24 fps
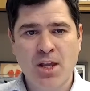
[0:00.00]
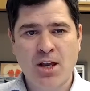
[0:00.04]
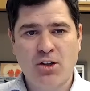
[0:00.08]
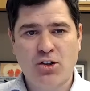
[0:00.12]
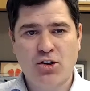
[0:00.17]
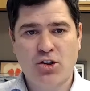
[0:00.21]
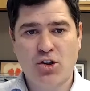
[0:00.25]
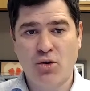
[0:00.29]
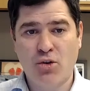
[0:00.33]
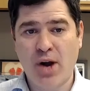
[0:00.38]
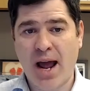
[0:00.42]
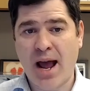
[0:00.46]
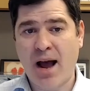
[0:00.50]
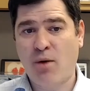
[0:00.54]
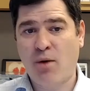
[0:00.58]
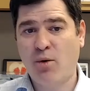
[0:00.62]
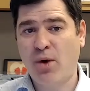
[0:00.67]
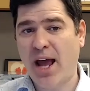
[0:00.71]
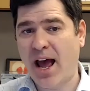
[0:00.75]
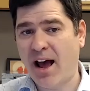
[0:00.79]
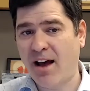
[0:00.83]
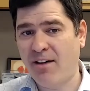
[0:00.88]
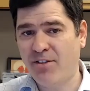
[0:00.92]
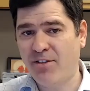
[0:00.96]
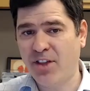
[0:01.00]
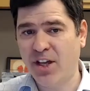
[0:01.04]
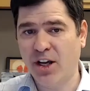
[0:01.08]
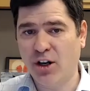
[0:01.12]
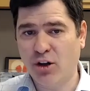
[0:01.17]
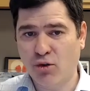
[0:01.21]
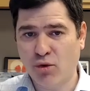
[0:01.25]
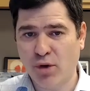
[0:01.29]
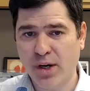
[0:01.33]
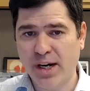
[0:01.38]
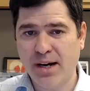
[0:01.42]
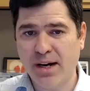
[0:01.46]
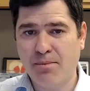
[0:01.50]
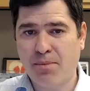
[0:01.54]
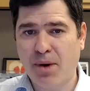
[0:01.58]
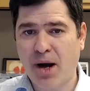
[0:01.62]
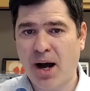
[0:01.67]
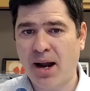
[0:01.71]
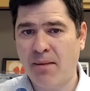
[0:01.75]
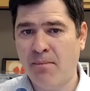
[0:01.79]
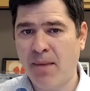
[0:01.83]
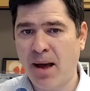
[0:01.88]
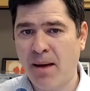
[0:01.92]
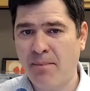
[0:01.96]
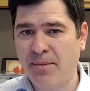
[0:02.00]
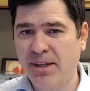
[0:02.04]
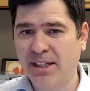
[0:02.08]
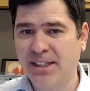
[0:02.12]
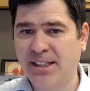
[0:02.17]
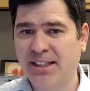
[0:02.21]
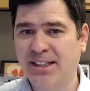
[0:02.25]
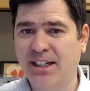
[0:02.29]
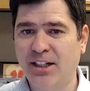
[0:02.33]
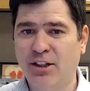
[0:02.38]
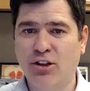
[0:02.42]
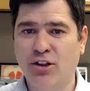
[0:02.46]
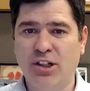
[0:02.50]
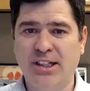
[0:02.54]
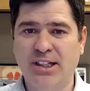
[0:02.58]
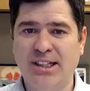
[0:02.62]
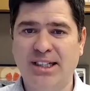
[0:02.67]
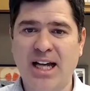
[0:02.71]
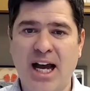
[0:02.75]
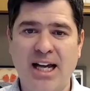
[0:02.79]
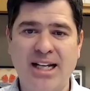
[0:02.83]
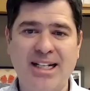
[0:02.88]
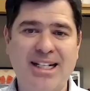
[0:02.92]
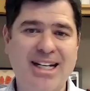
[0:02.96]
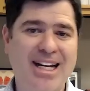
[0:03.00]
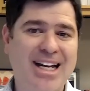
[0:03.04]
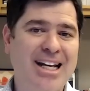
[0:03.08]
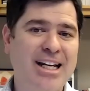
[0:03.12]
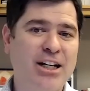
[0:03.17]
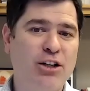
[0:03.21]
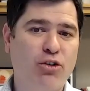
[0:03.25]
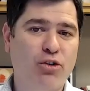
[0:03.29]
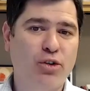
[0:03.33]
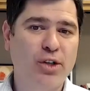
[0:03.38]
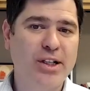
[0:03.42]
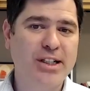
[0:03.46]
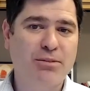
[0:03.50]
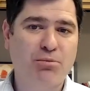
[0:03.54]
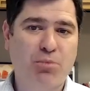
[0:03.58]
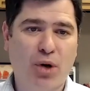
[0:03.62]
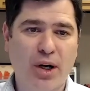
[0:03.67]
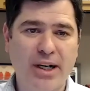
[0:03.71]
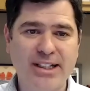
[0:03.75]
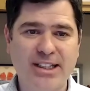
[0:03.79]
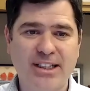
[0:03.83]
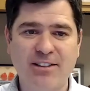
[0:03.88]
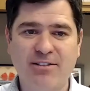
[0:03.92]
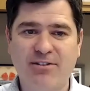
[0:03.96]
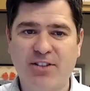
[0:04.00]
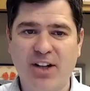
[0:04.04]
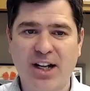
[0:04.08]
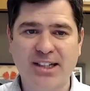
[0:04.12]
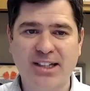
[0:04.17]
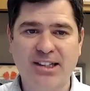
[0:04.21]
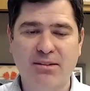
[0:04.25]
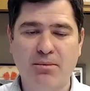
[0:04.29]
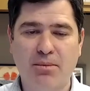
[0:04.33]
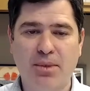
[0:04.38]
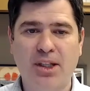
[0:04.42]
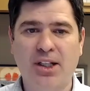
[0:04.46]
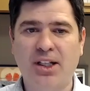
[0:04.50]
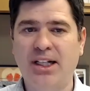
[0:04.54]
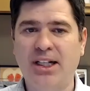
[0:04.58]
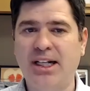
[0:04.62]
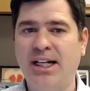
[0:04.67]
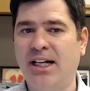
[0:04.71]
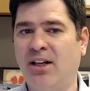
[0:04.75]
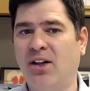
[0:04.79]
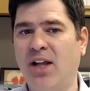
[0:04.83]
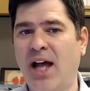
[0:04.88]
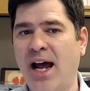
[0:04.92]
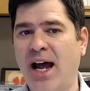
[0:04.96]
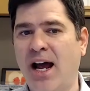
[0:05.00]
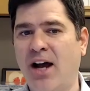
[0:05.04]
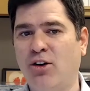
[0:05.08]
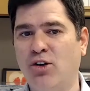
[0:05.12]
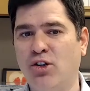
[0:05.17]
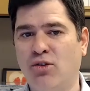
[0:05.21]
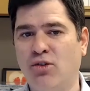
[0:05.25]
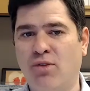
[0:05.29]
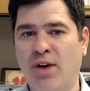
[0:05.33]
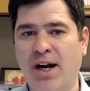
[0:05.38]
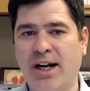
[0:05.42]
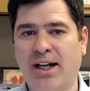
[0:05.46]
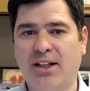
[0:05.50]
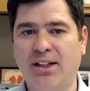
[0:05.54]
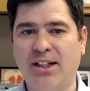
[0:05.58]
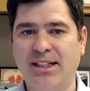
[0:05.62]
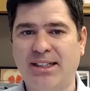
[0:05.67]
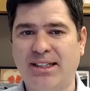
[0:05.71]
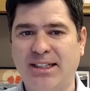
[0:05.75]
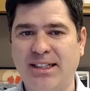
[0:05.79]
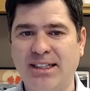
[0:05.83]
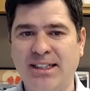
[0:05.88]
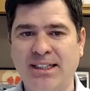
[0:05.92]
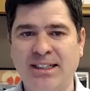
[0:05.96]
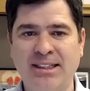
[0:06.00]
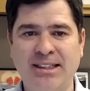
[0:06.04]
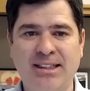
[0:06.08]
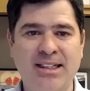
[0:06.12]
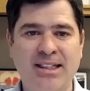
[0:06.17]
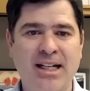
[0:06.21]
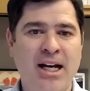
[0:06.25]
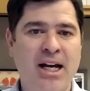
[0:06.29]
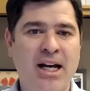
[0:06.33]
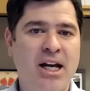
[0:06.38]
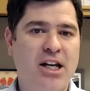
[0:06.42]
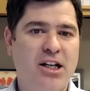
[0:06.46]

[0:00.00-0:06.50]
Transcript: So now we have the agreed upon amendments that are designed to increase pricing flexibility and allow direct listings